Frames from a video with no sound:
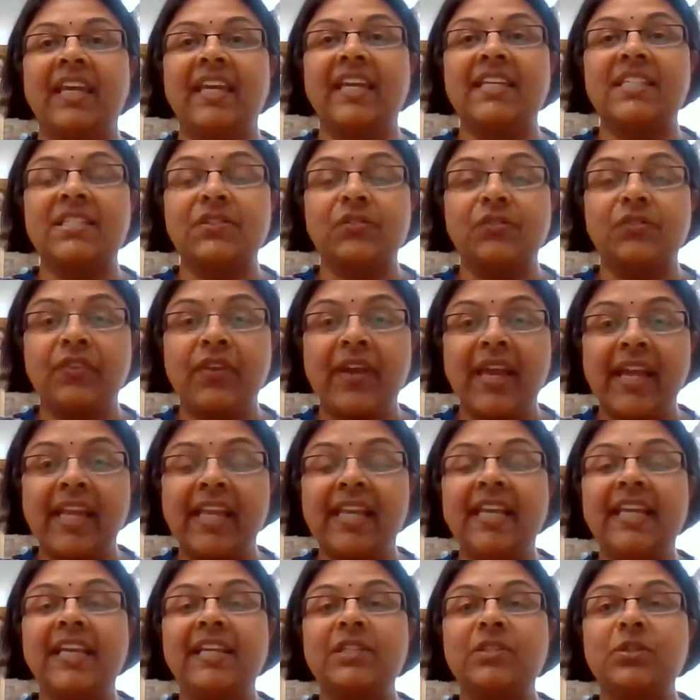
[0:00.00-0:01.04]
is
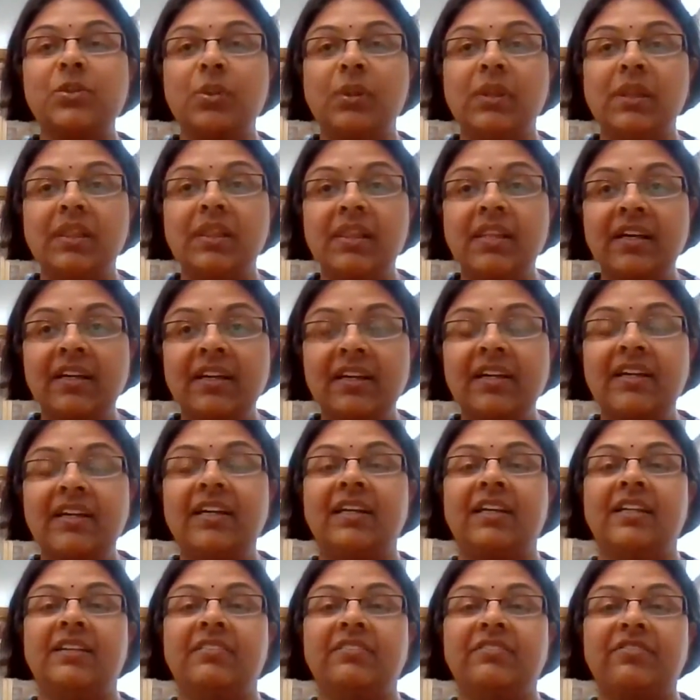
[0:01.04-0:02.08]
failing to
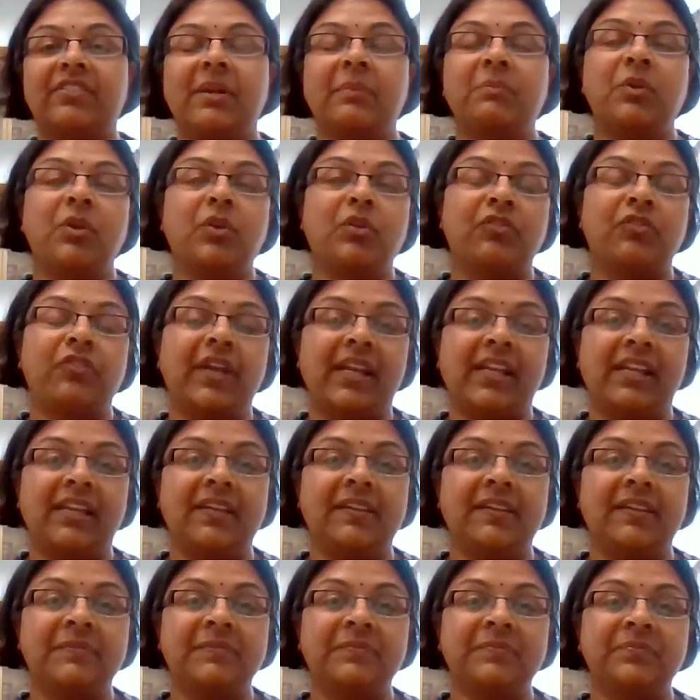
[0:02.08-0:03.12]
learn from your
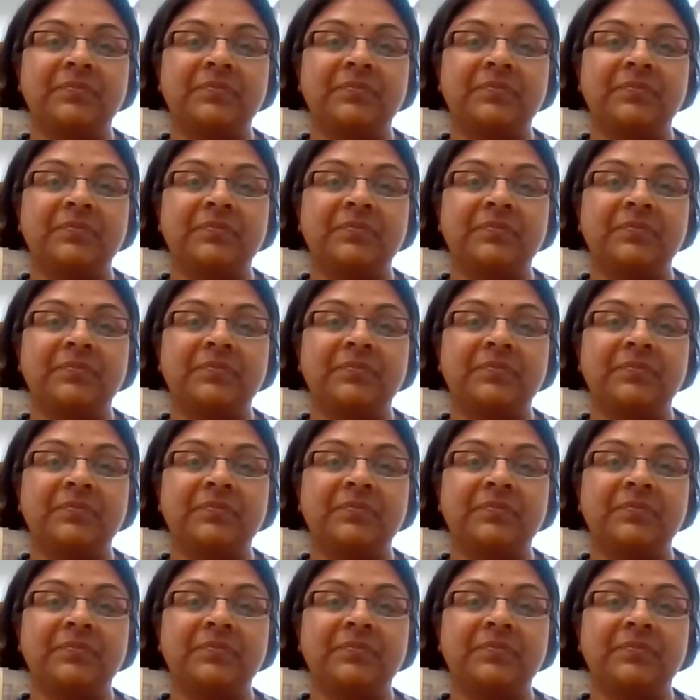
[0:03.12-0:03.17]
failure